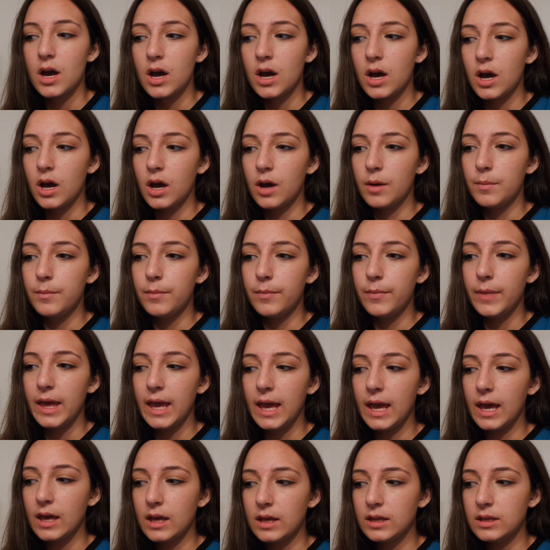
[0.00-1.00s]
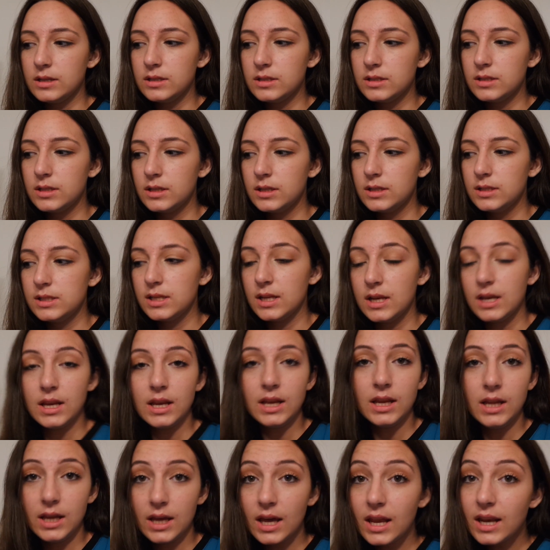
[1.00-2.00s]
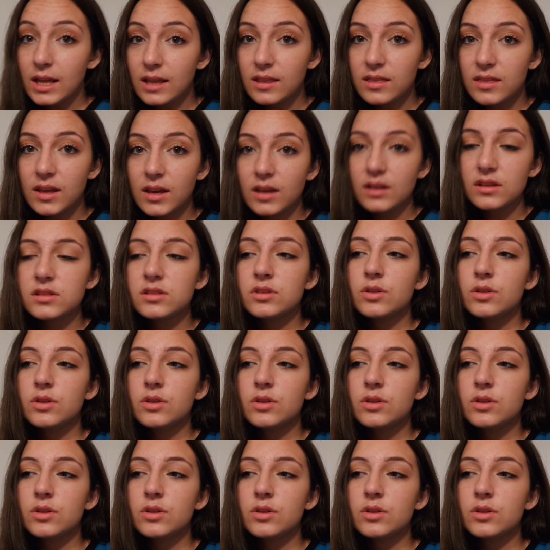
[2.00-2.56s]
um, and didn't eat anything.